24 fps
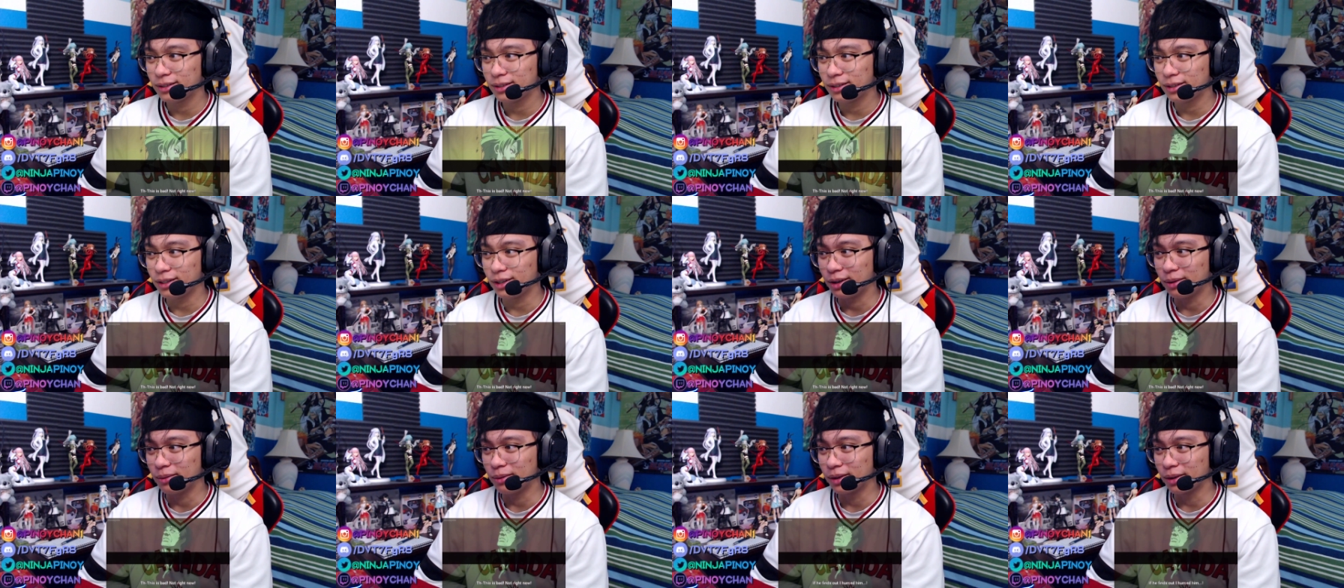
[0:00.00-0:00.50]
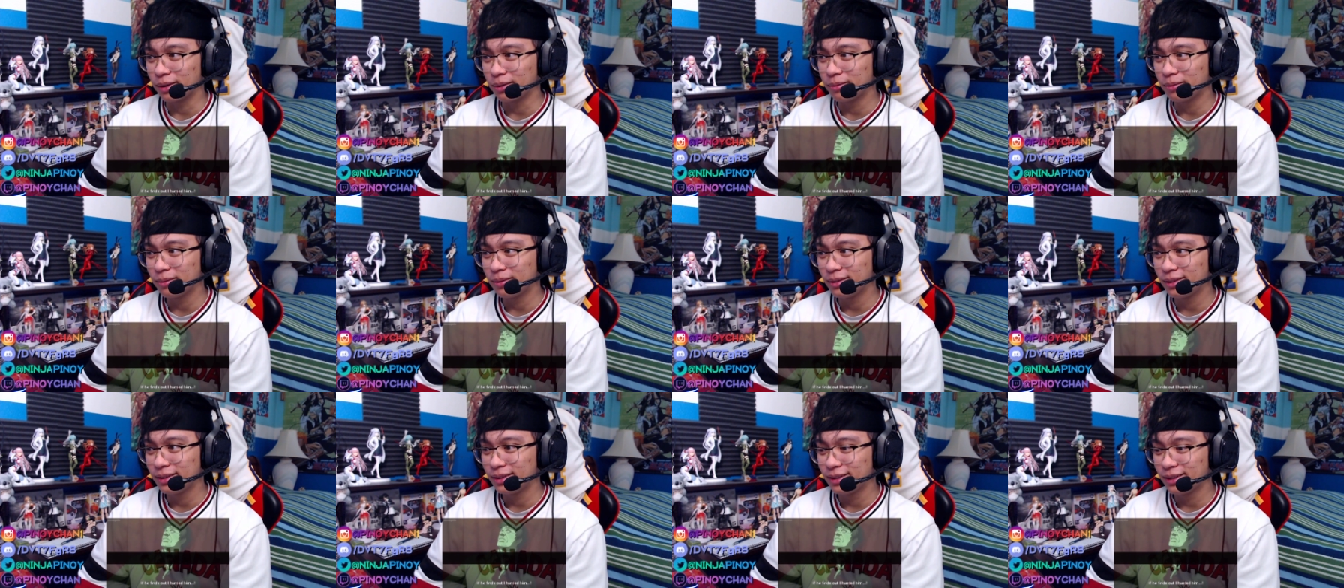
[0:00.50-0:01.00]
Look at him. Look at him.
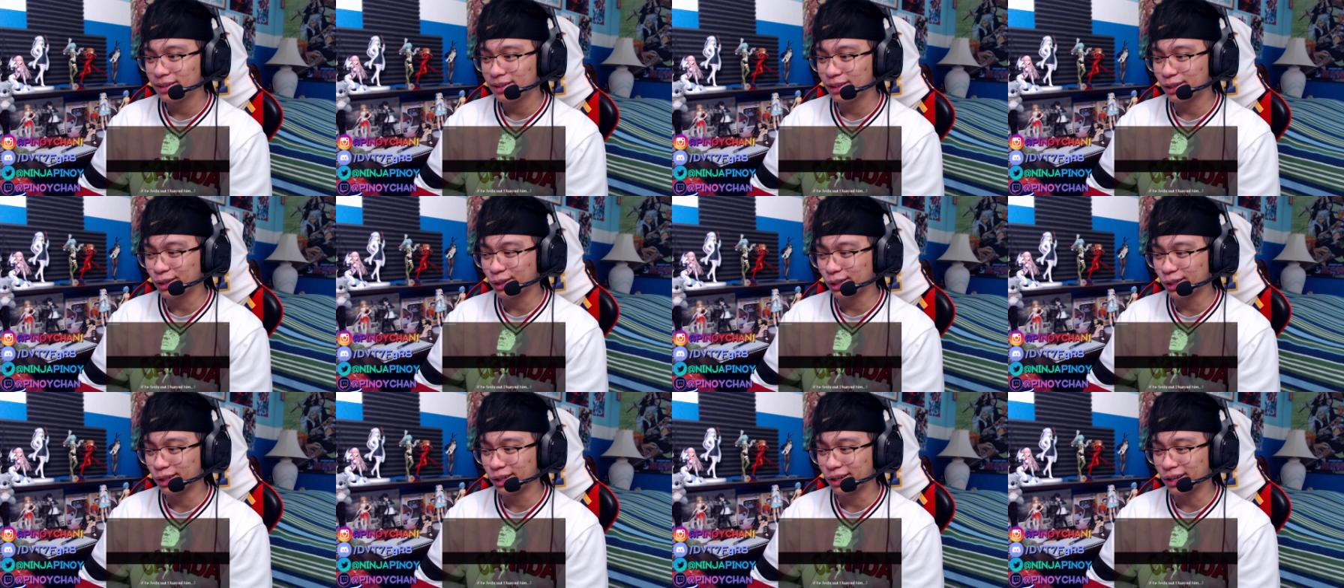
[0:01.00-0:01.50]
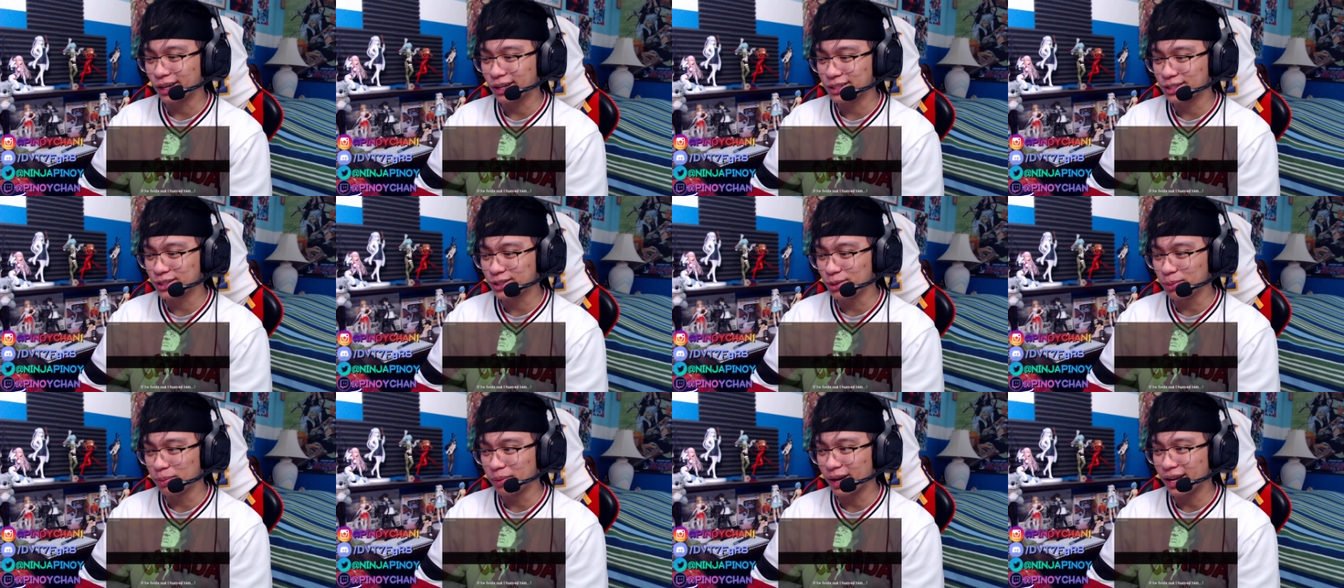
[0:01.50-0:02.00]
Look at the look on his
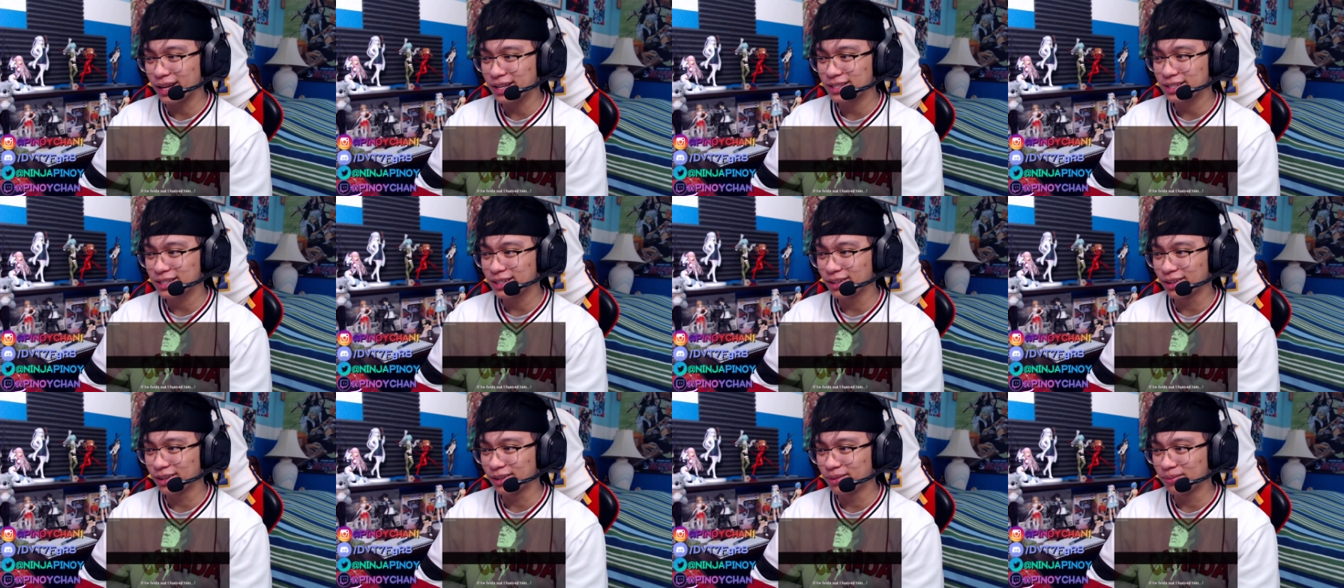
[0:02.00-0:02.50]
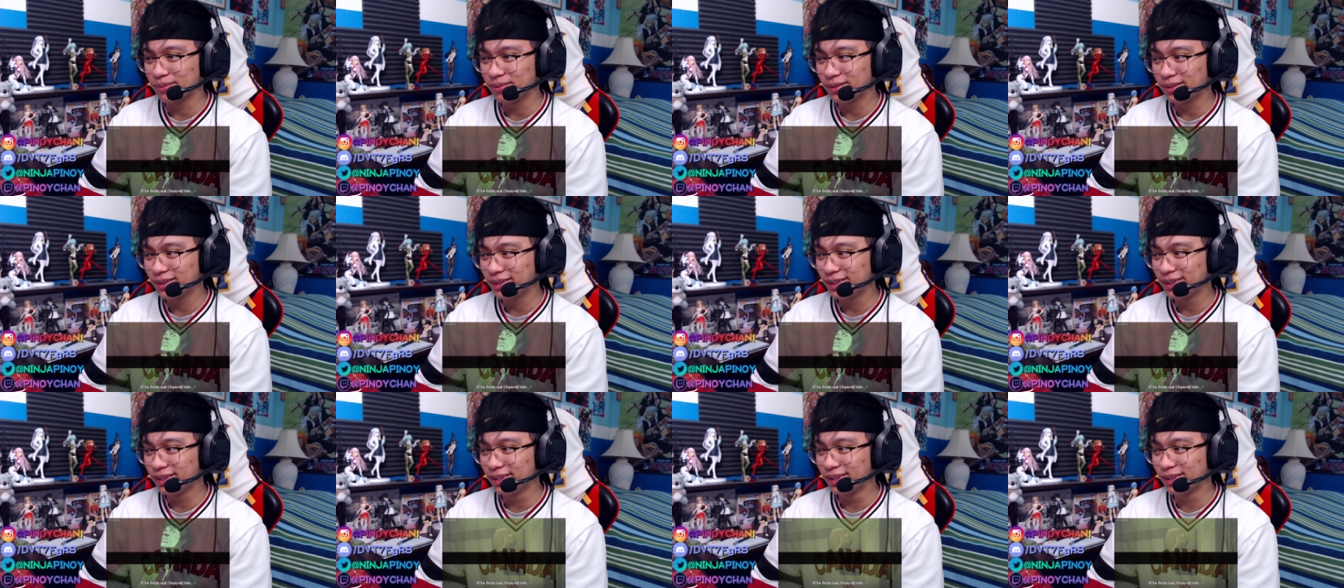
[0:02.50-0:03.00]
stupid ass. Look at him.
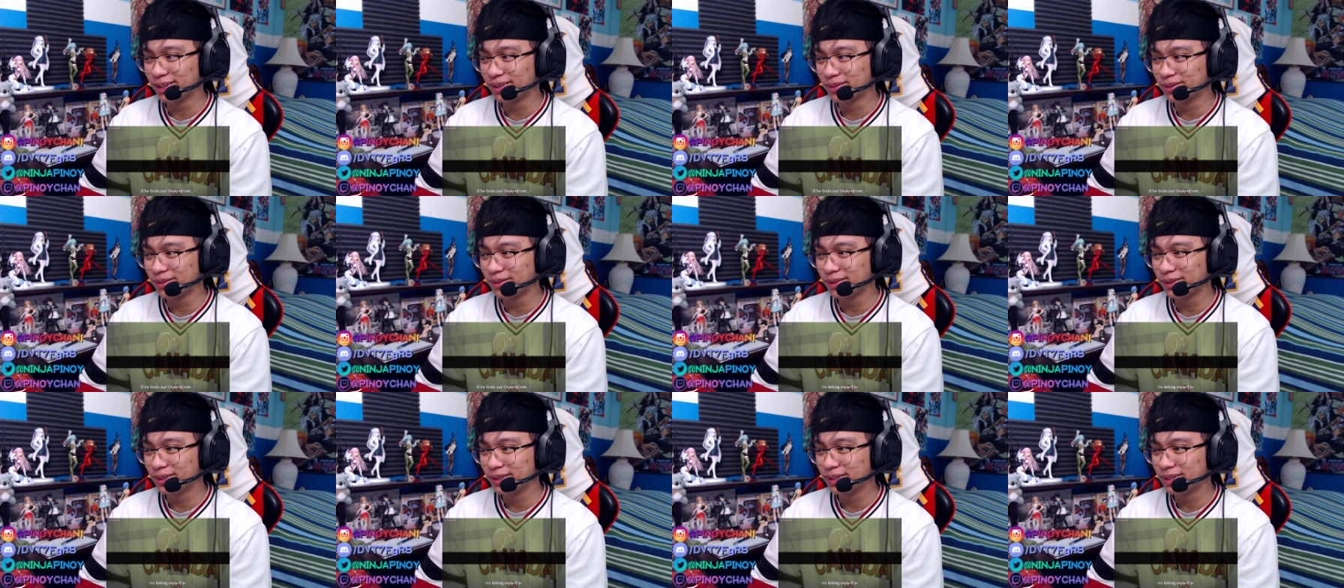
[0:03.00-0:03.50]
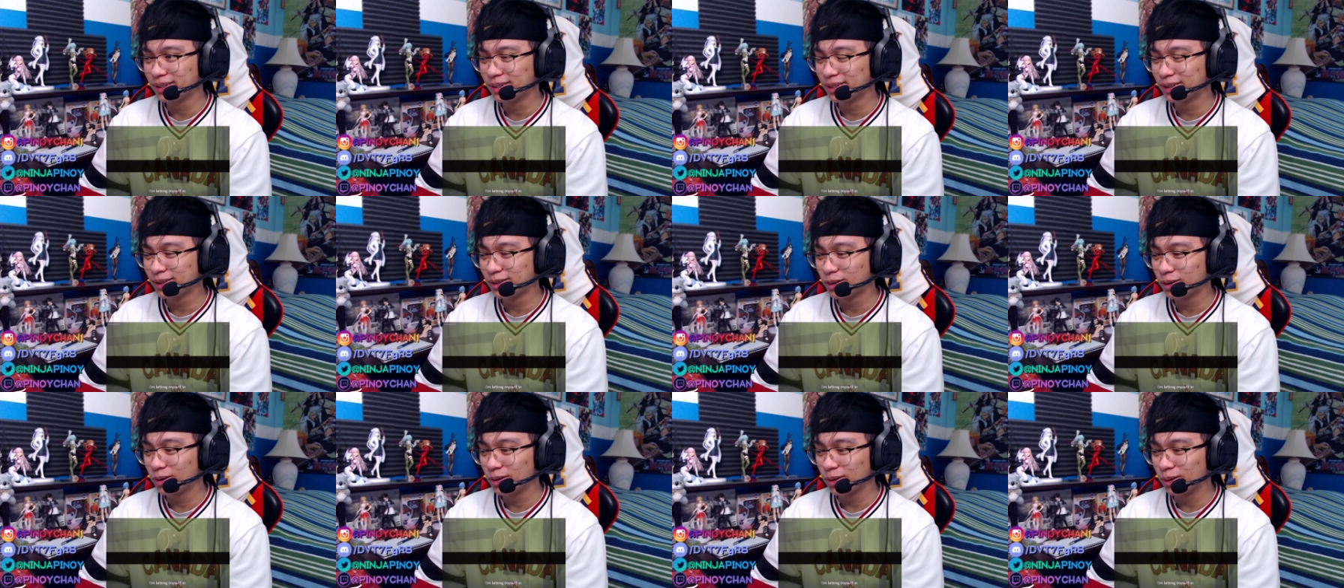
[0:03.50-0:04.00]
Look at him.
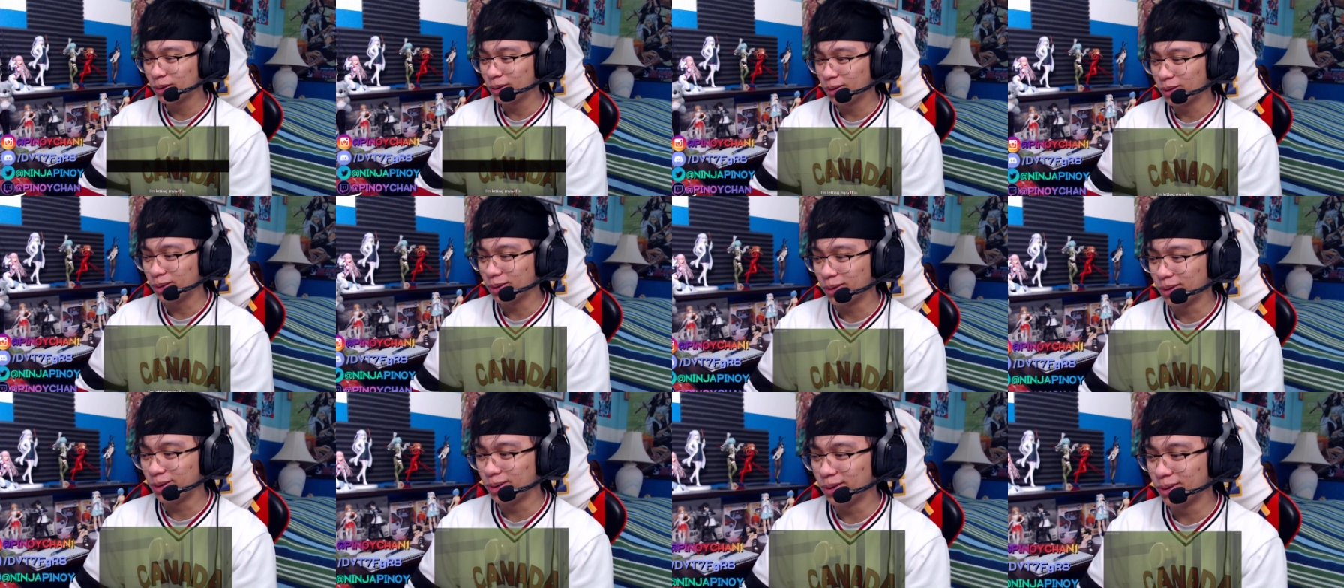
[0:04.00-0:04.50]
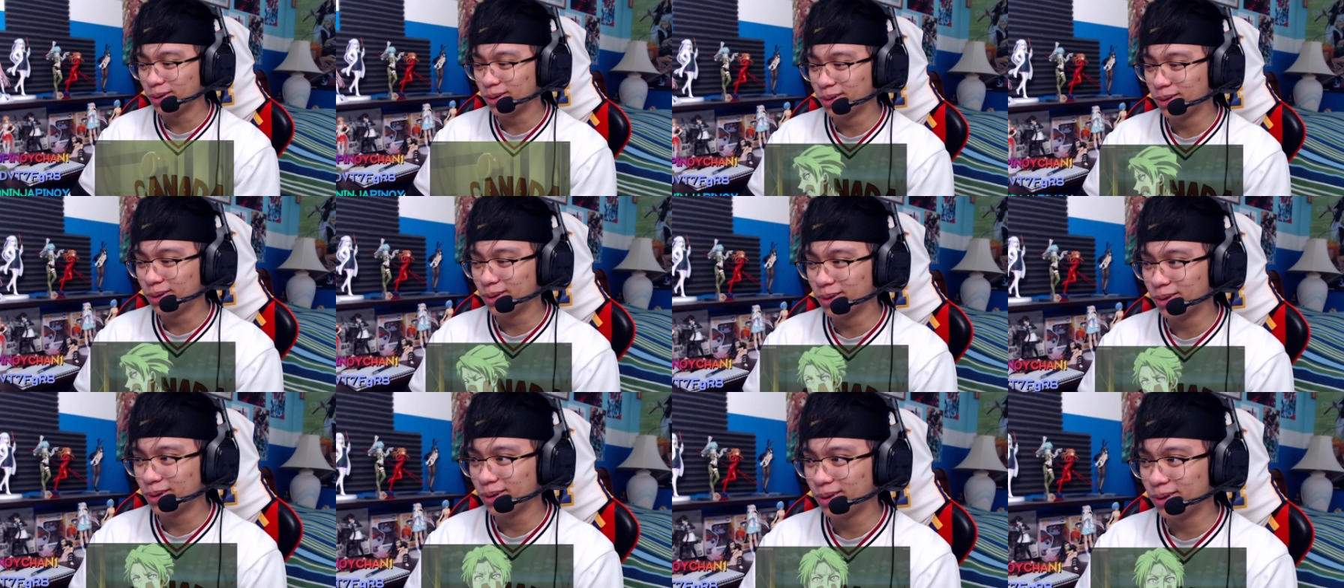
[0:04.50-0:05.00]
Oh, no,
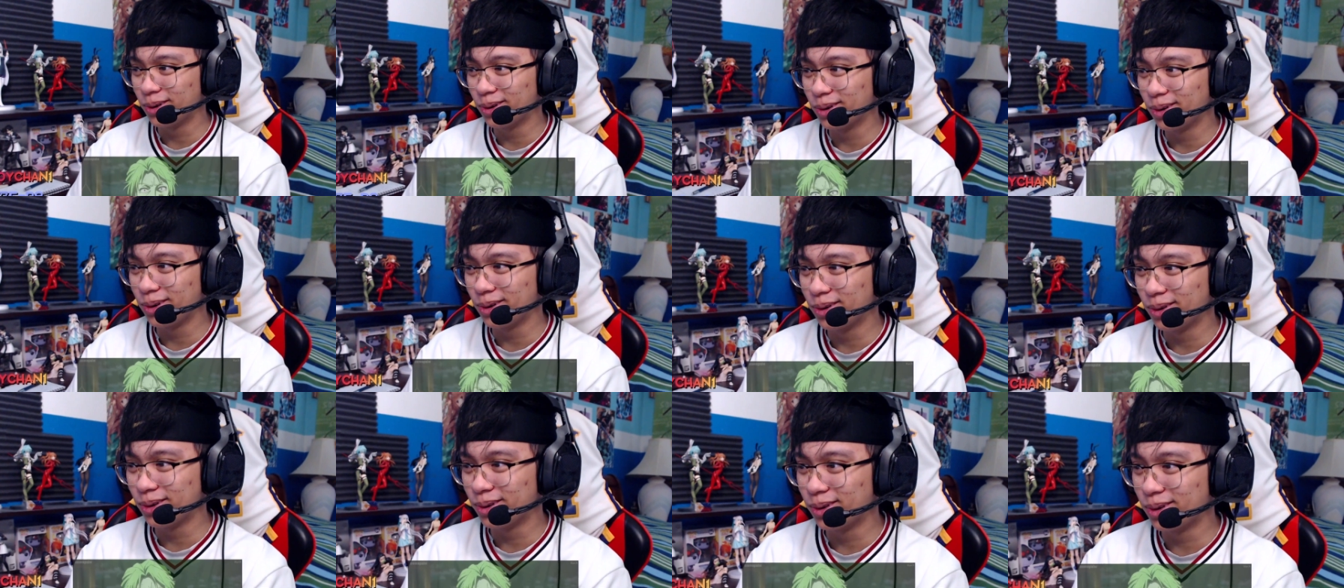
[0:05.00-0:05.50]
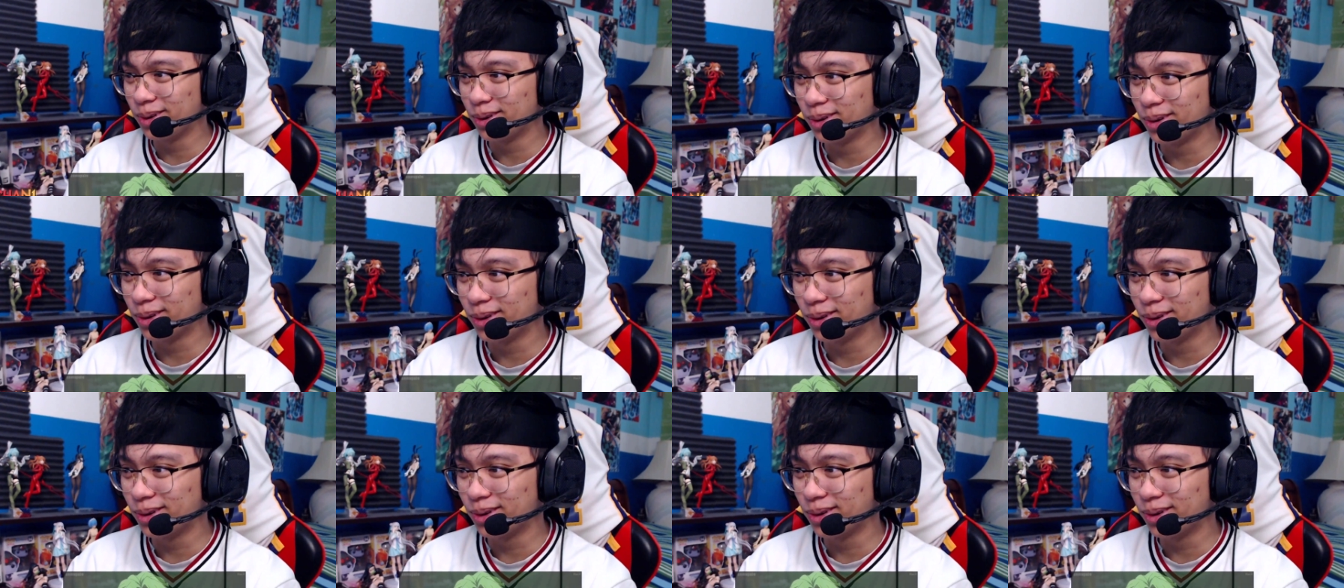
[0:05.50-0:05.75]
no, no, no, no.